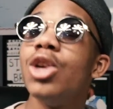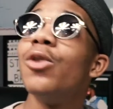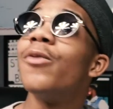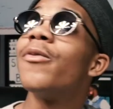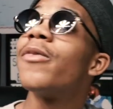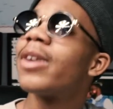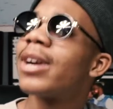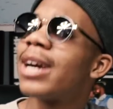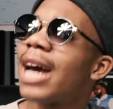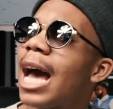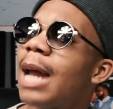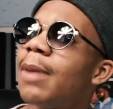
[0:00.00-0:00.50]
you
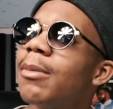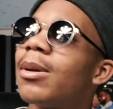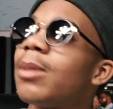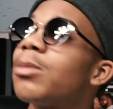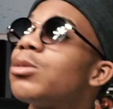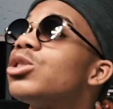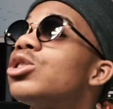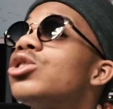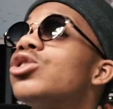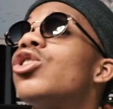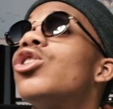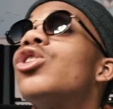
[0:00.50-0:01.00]
forgot, but I'm
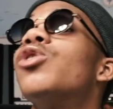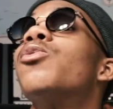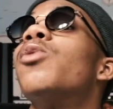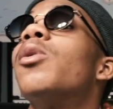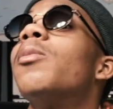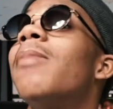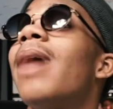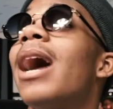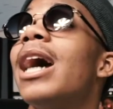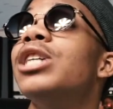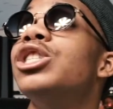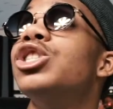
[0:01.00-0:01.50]
just gonna
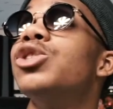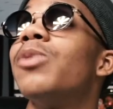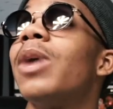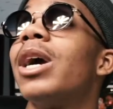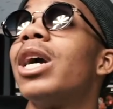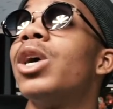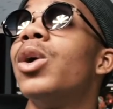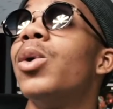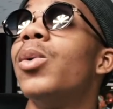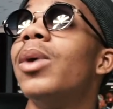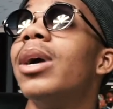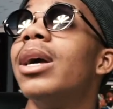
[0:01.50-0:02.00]
remind you
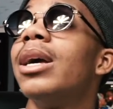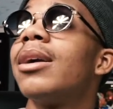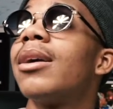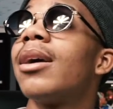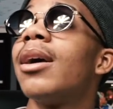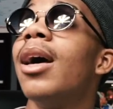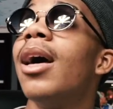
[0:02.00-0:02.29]
right quick.